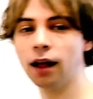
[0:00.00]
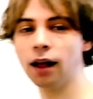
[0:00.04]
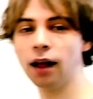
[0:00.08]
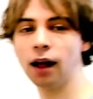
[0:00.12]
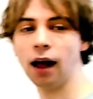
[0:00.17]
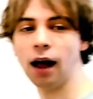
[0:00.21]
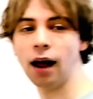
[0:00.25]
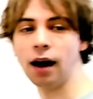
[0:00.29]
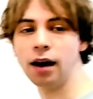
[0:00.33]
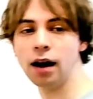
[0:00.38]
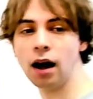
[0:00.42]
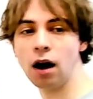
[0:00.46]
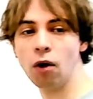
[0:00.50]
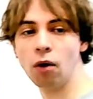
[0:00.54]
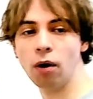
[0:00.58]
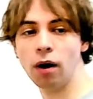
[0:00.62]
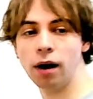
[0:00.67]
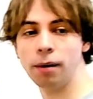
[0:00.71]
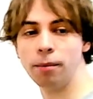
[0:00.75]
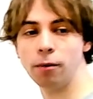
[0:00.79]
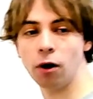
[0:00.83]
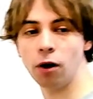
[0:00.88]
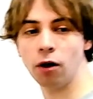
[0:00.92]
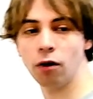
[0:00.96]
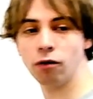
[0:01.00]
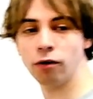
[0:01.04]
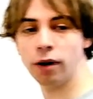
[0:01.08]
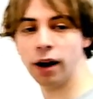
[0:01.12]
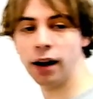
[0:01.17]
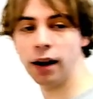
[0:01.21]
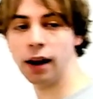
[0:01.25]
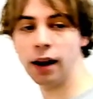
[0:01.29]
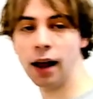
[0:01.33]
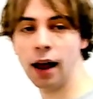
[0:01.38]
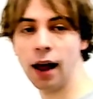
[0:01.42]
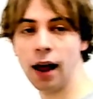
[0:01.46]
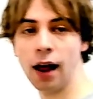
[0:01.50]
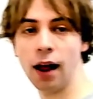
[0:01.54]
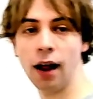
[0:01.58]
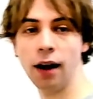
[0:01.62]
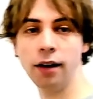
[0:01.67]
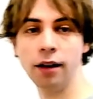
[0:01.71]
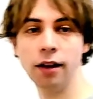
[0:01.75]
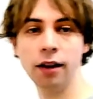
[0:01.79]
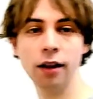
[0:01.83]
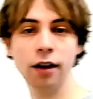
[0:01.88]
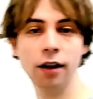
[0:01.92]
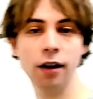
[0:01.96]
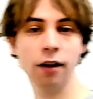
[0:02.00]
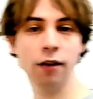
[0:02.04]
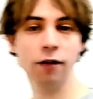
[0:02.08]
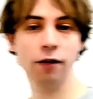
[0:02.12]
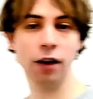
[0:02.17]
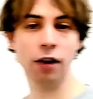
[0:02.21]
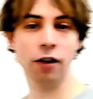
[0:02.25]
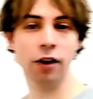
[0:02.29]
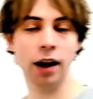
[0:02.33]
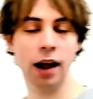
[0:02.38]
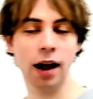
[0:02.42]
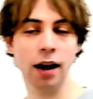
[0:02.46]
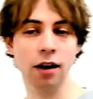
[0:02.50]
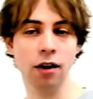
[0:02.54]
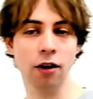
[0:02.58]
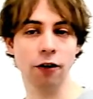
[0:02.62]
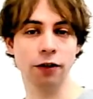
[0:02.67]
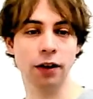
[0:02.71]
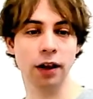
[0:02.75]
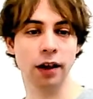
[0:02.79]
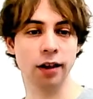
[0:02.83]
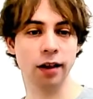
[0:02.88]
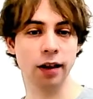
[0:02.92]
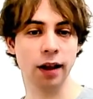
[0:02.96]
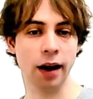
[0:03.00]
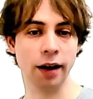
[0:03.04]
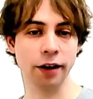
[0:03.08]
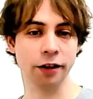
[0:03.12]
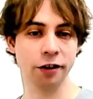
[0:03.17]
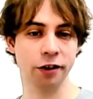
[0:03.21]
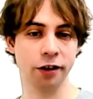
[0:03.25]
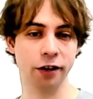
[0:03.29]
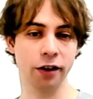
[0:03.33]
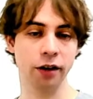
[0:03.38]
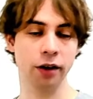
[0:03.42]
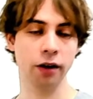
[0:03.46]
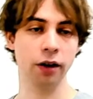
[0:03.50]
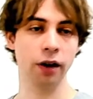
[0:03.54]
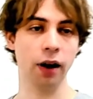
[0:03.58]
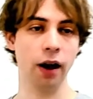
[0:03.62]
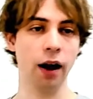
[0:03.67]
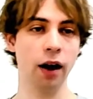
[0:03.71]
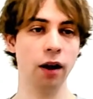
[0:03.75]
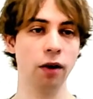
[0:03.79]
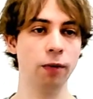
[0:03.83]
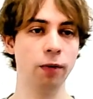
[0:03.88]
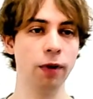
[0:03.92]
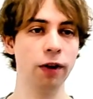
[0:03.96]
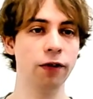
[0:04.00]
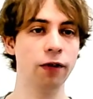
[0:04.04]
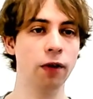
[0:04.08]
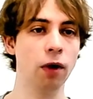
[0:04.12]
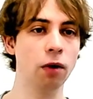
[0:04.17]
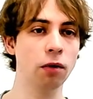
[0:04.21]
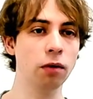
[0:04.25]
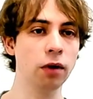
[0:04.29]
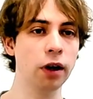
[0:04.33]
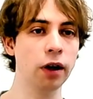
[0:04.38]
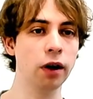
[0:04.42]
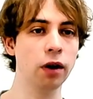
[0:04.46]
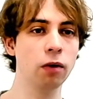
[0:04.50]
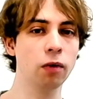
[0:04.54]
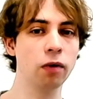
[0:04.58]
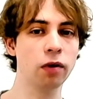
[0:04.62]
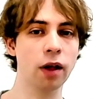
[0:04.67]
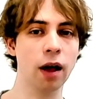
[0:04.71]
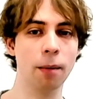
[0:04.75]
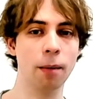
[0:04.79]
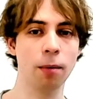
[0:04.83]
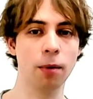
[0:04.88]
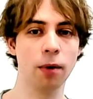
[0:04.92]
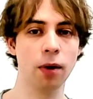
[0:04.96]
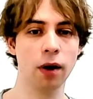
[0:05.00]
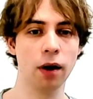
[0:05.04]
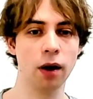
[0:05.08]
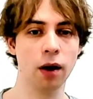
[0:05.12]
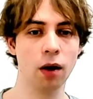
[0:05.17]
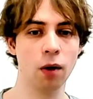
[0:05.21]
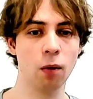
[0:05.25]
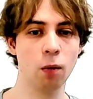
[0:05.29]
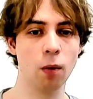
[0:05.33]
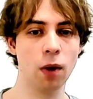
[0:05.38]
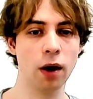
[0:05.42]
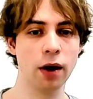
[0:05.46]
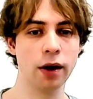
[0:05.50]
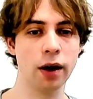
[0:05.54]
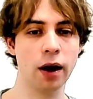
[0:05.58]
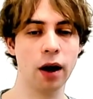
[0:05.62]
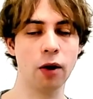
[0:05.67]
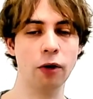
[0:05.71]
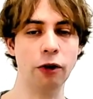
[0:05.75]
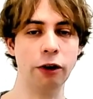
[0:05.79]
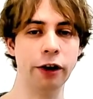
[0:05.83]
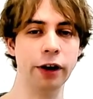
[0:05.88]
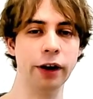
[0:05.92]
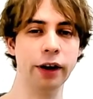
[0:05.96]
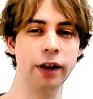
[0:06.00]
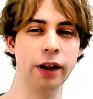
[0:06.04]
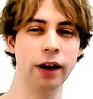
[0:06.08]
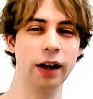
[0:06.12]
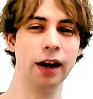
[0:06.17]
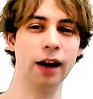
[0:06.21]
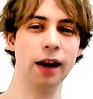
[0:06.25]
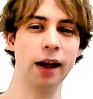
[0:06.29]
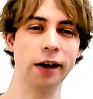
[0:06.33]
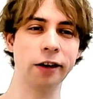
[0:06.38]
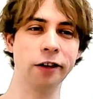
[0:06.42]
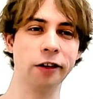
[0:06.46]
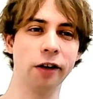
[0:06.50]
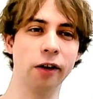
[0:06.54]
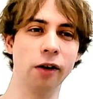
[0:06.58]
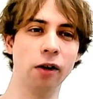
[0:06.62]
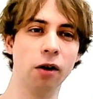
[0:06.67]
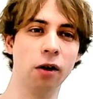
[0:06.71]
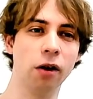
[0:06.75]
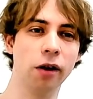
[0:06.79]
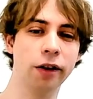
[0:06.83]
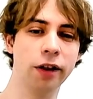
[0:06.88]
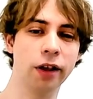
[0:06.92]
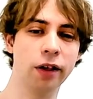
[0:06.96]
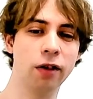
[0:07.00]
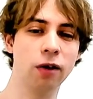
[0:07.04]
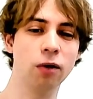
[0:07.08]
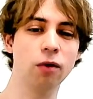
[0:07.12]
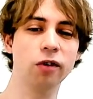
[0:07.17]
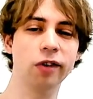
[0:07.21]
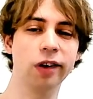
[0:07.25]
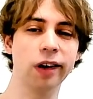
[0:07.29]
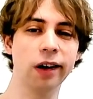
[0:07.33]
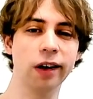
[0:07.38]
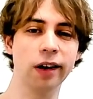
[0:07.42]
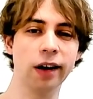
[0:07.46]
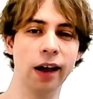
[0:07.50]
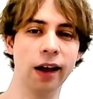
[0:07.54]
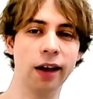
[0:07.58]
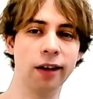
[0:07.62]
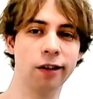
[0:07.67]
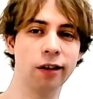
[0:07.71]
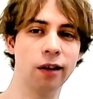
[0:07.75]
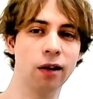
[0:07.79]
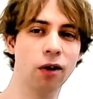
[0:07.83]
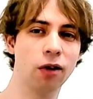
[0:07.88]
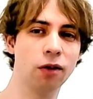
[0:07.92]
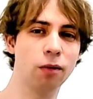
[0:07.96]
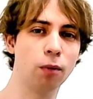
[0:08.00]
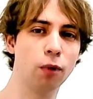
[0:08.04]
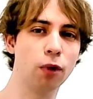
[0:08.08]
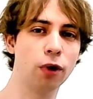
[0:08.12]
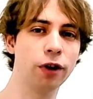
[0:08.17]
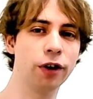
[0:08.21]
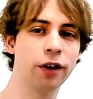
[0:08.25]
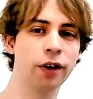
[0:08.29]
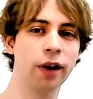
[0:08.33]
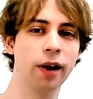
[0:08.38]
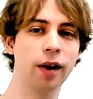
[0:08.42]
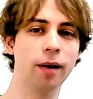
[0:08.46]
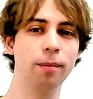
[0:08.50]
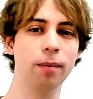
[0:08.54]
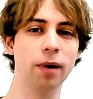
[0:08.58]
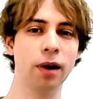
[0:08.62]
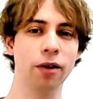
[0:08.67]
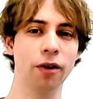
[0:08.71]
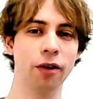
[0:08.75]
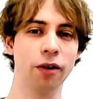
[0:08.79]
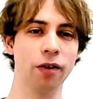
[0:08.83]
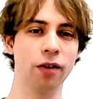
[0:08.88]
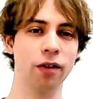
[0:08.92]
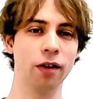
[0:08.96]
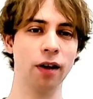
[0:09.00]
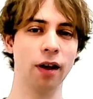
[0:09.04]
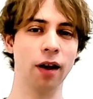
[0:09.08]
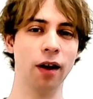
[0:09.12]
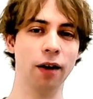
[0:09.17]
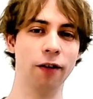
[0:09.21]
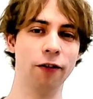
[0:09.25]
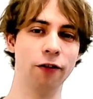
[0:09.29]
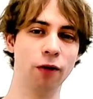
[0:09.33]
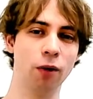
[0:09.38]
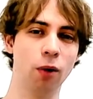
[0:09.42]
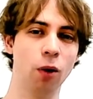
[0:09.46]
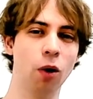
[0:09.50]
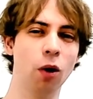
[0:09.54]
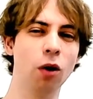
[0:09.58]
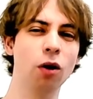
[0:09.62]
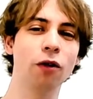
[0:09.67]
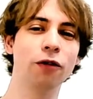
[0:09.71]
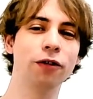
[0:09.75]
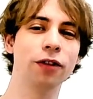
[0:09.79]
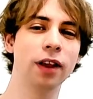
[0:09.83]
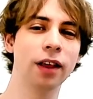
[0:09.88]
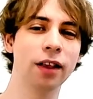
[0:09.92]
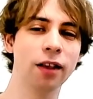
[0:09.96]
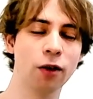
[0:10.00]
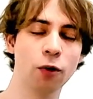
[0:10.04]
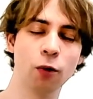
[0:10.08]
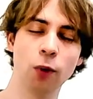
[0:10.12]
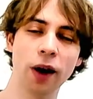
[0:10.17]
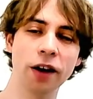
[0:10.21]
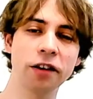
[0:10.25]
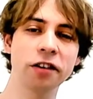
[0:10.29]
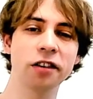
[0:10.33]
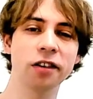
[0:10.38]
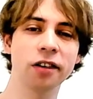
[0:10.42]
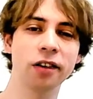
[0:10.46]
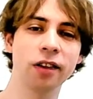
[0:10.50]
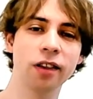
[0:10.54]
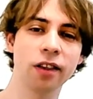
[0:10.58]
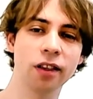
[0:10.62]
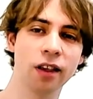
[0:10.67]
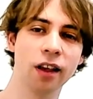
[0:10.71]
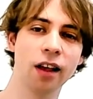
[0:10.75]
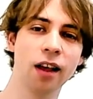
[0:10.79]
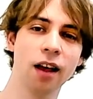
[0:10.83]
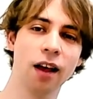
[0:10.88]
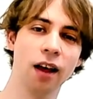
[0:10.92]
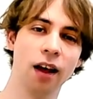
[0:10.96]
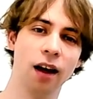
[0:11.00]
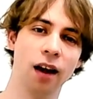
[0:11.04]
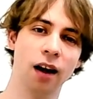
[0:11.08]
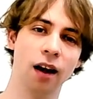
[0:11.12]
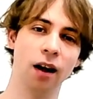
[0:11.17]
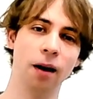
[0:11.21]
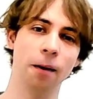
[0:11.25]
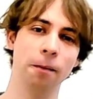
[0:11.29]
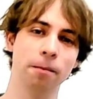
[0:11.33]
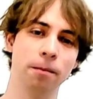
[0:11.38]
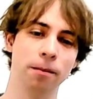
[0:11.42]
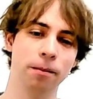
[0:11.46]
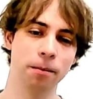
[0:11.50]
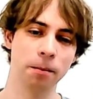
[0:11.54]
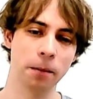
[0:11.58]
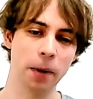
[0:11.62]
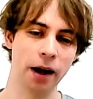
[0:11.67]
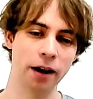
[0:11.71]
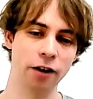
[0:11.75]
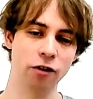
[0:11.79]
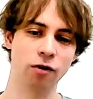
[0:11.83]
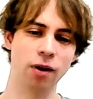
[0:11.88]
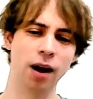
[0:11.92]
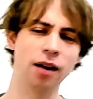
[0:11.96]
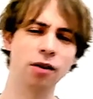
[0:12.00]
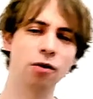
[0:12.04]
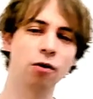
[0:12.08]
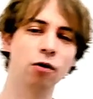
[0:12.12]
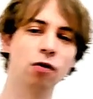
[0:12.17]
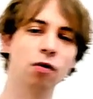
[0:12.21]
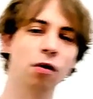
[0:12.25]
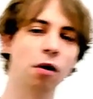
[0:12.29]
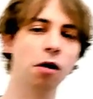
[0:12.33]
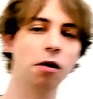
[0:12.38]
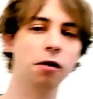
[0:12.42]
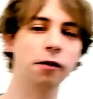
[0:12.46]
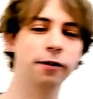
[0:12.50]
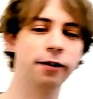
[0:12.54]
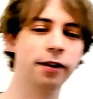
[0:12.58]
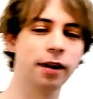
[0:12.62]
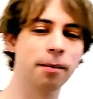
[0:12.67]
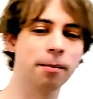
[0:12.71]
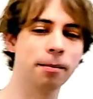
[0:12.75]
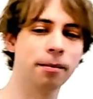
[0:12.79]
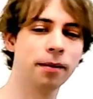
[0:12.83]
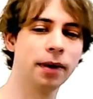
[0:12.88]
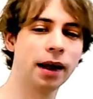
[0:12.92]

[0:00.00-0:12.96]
And now I'm already at the very end of this lecture, and we've only used up 1 hour. In lecture hall, this usually takes a lot more time because for all of these questions, I try to solve them